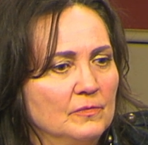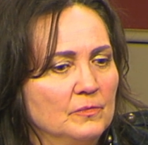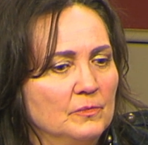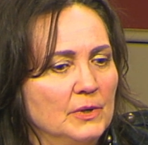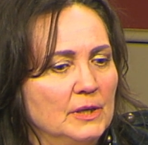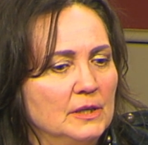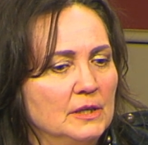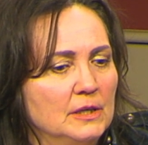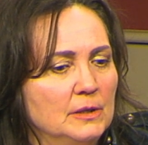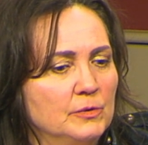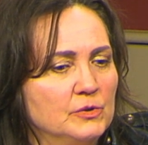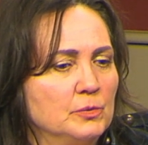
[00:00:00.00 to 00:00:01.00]
But
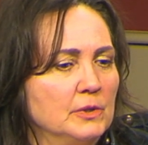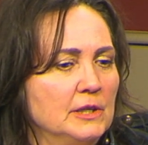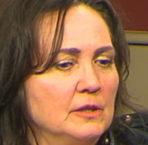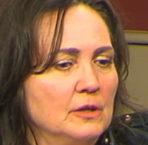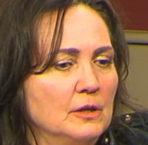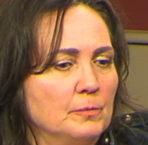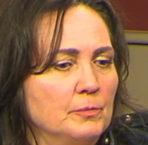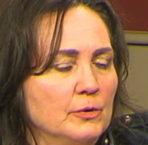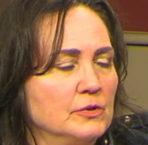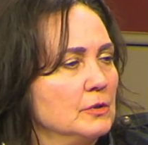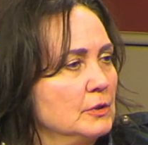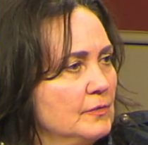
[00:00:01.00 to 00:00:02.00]
it was really the
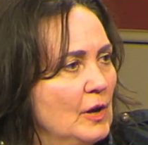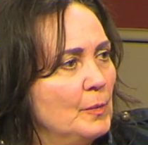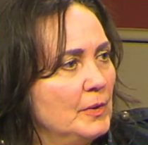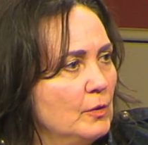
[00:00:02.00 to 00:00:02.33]
personal development